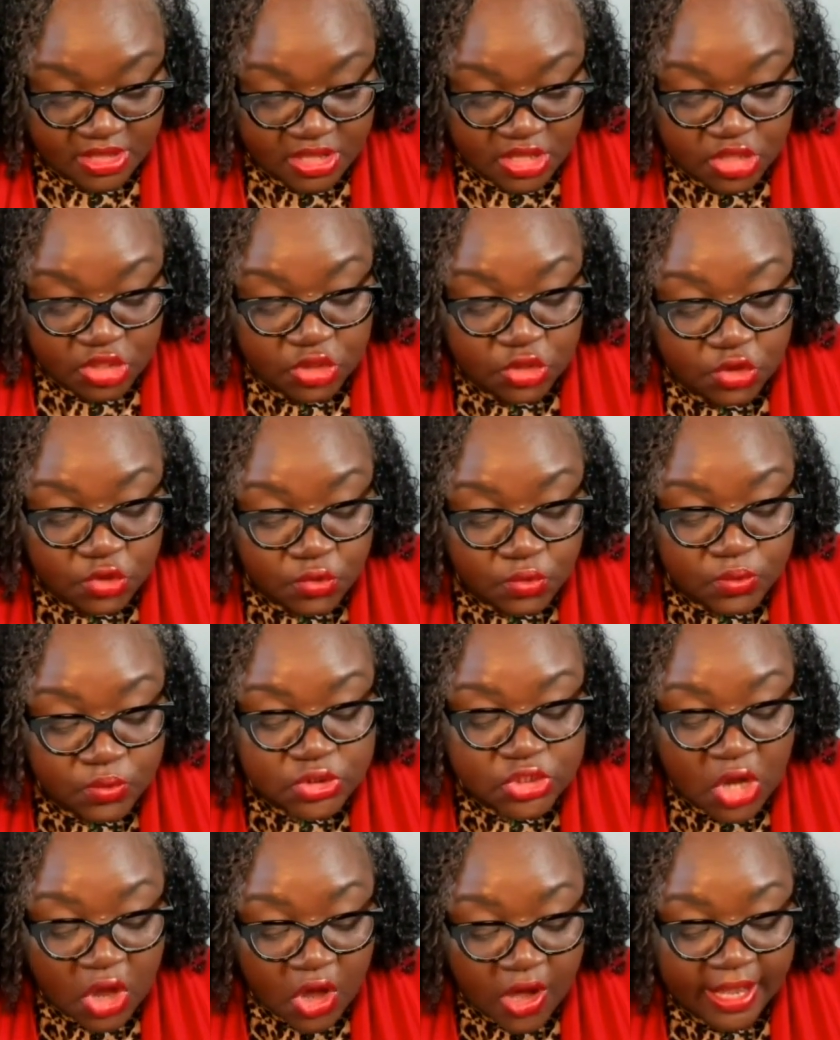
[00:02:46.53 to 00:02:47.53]
You
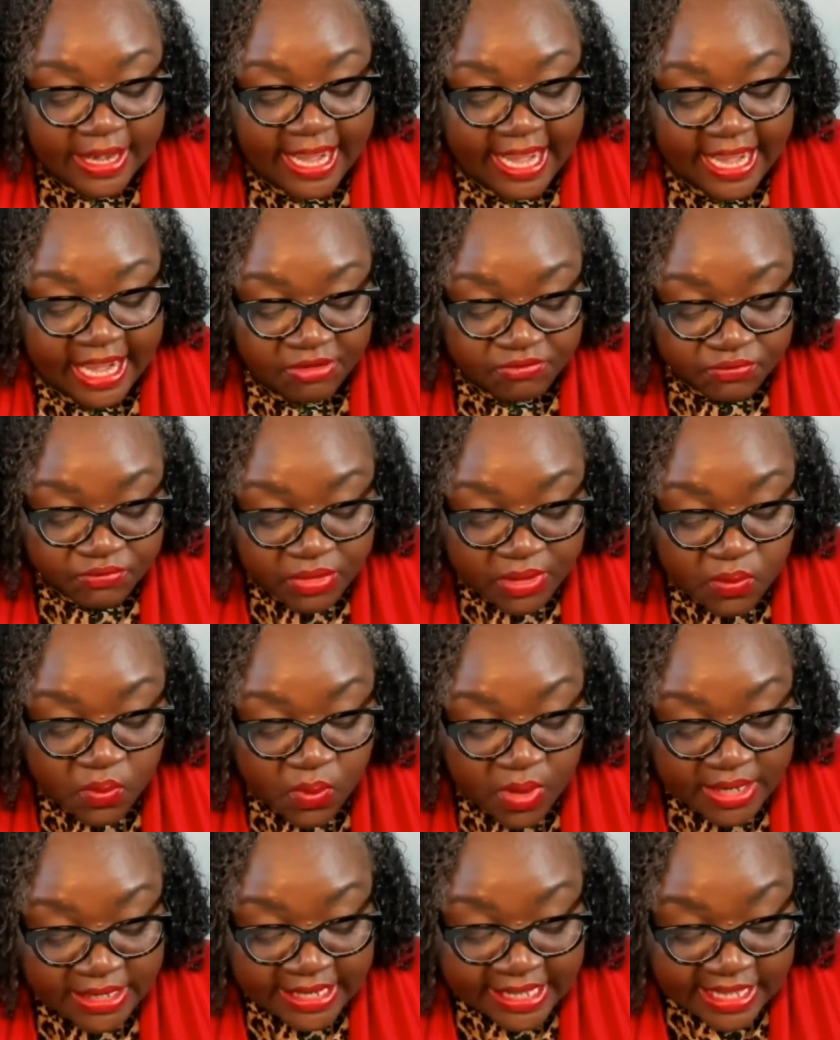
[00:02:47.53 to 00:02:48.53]
taught
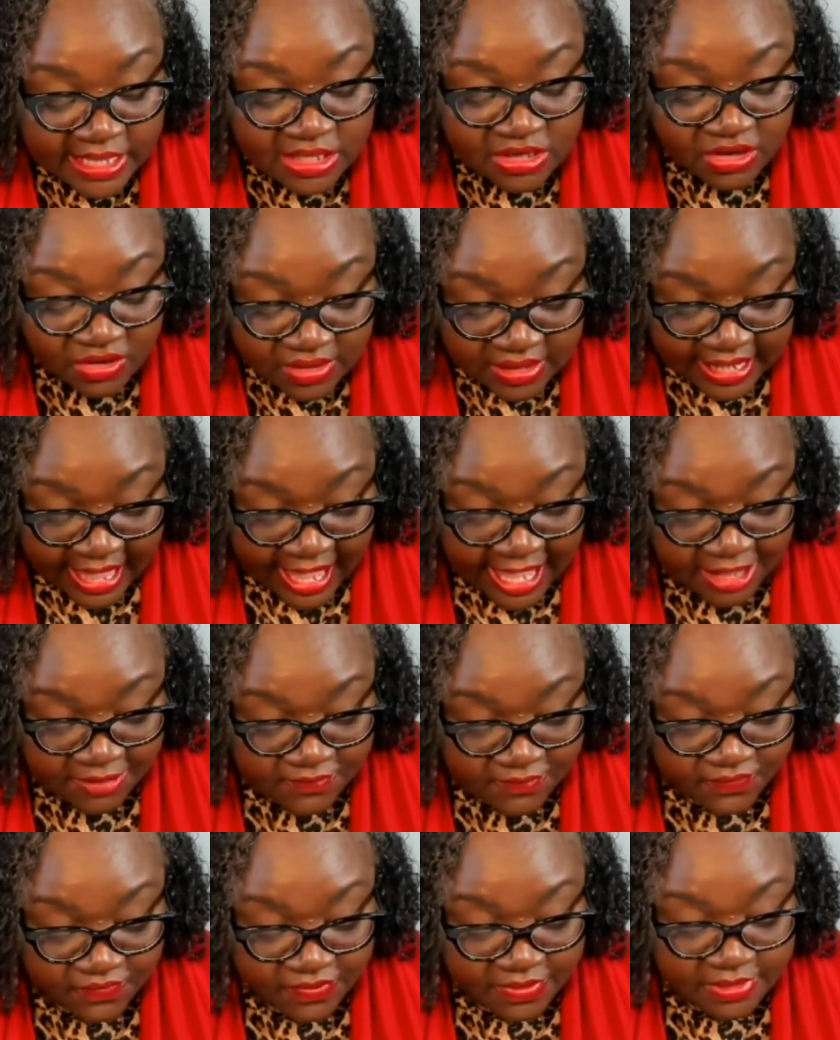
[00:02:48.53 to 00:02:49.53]
everyone in your
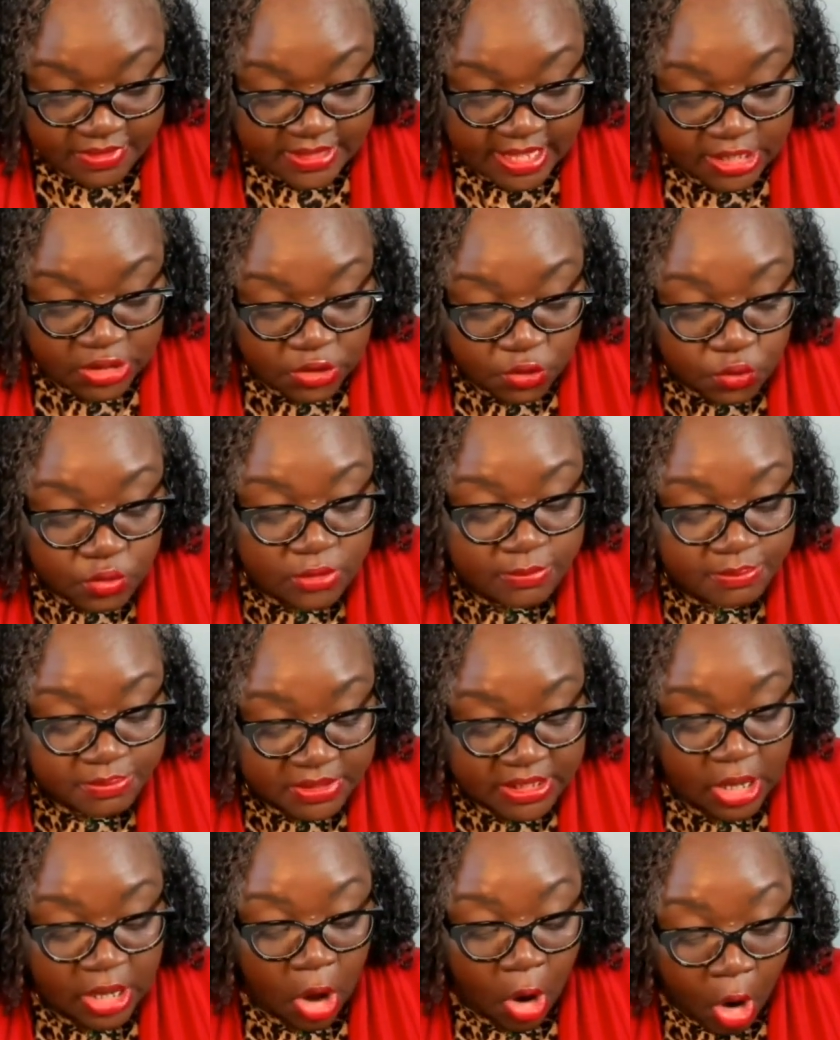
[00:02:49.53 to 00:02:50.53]
life that you could
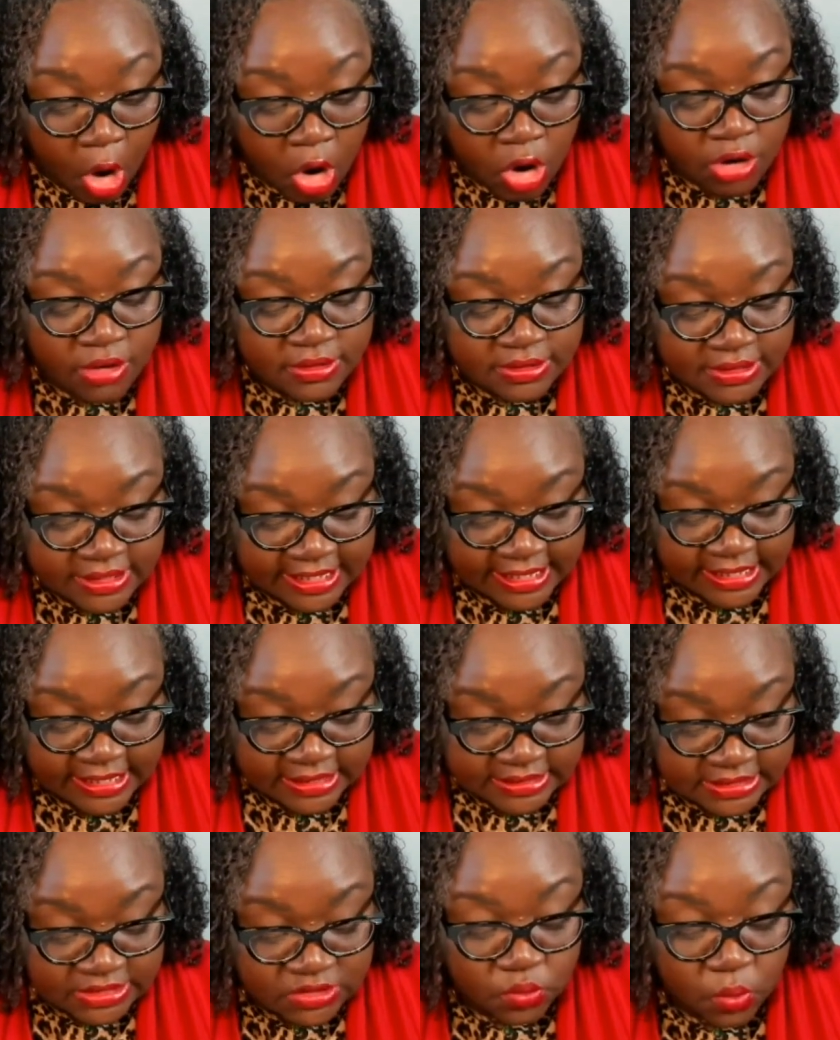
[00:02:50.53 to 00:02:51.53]
be all
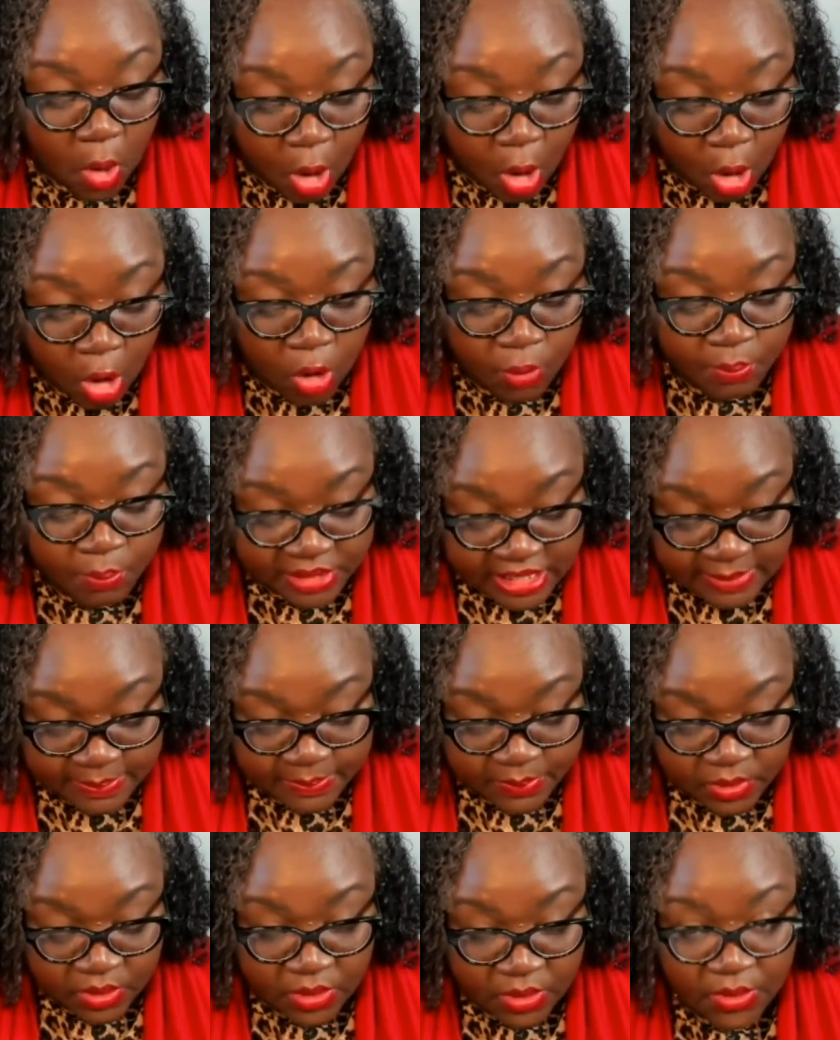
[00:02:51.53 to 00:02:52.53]
things to all
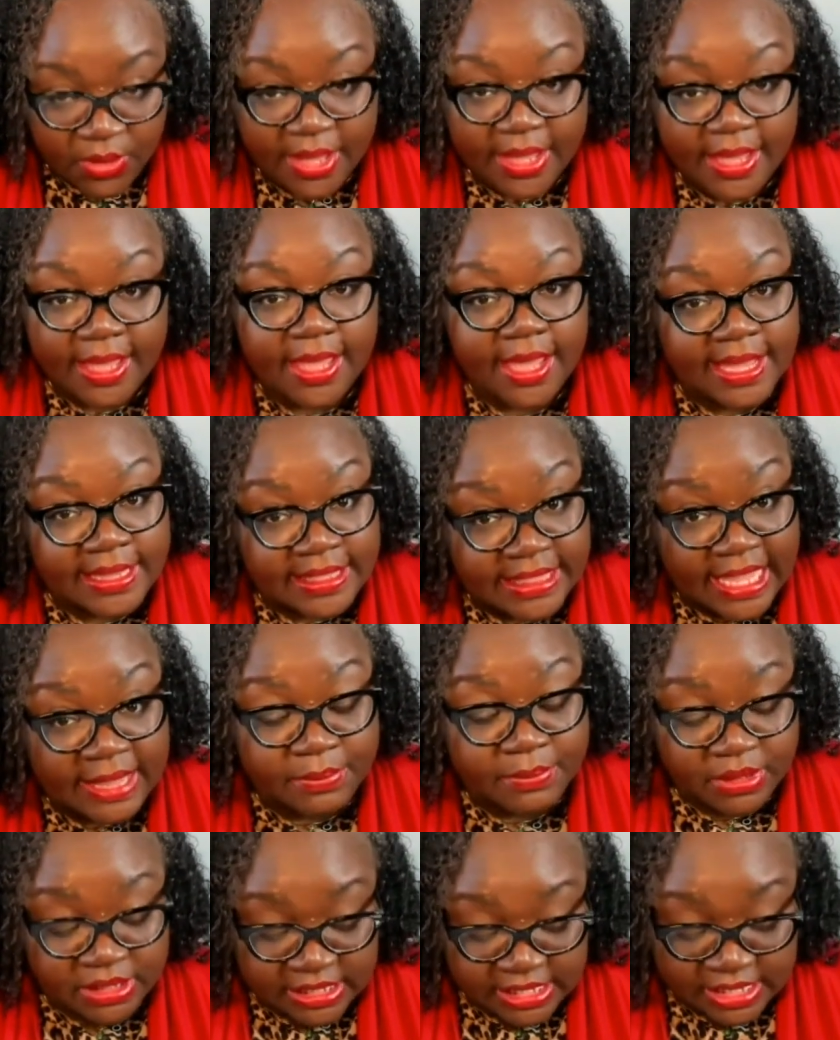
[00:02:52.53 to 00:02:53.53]
people, and they
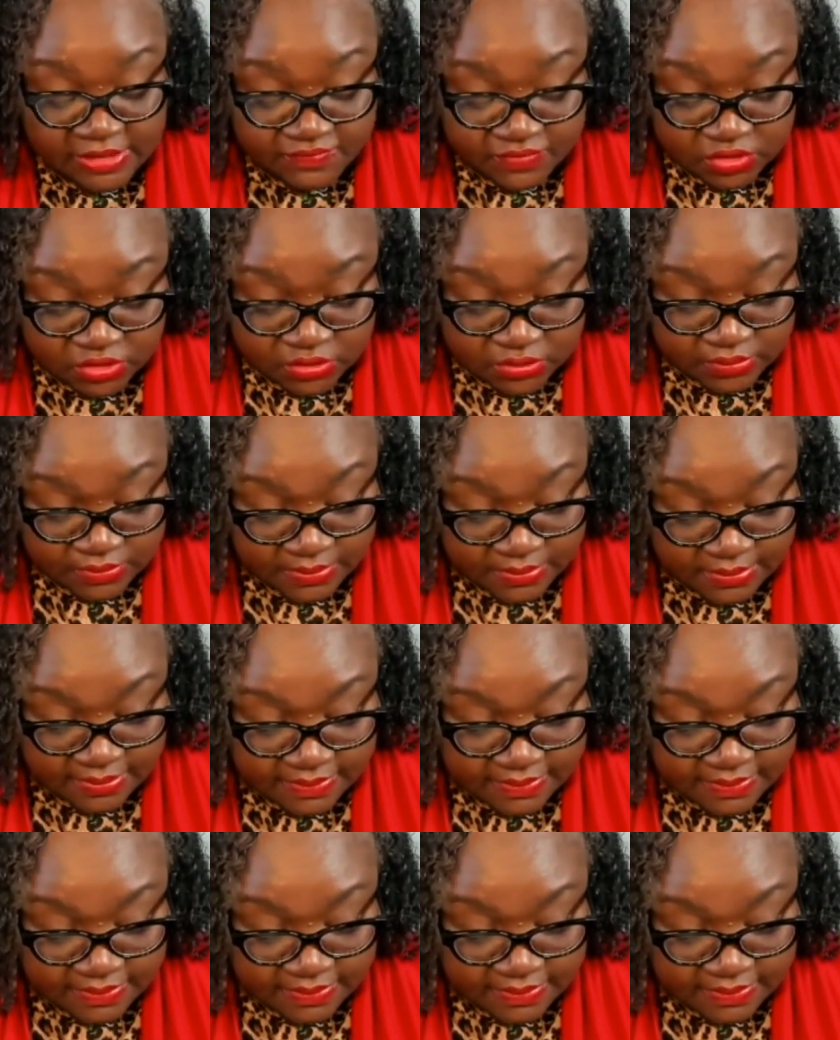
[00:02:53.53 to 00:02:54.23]
believed you.